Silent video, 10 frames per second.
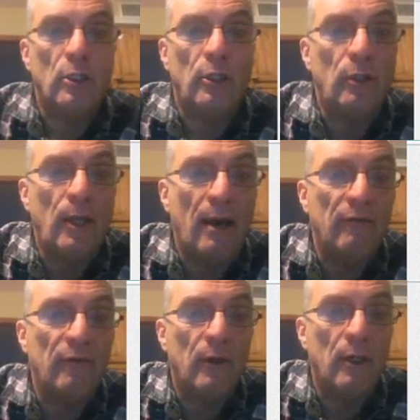So you
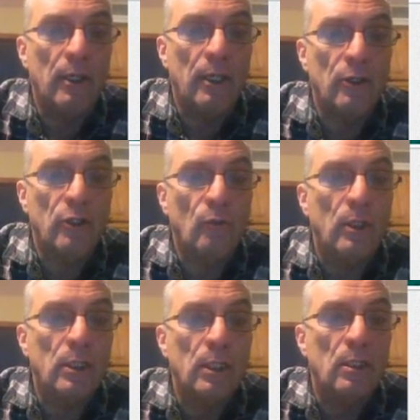have, uh, here's your,
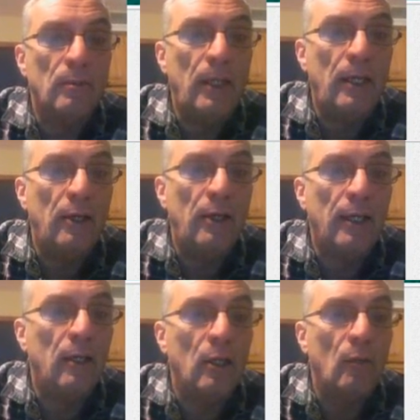one system here, you
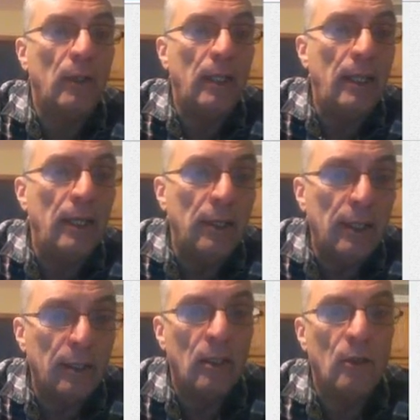got another one here, you
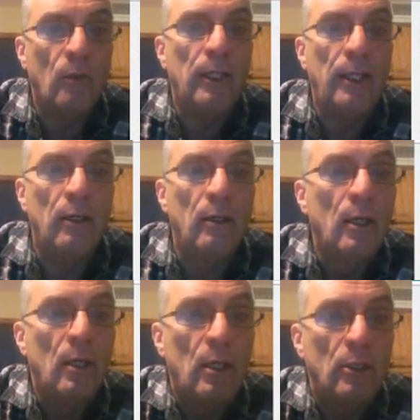got another one here.
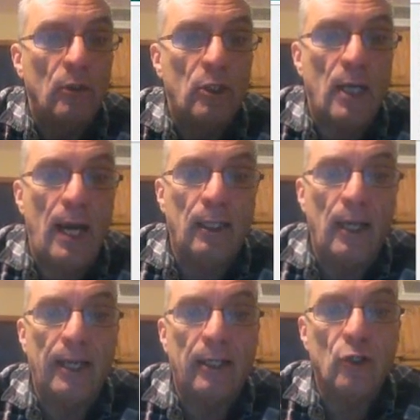So it's kind of
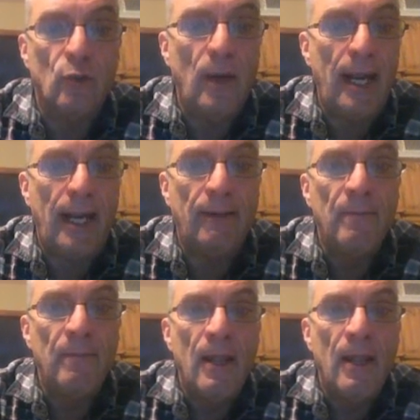like a train.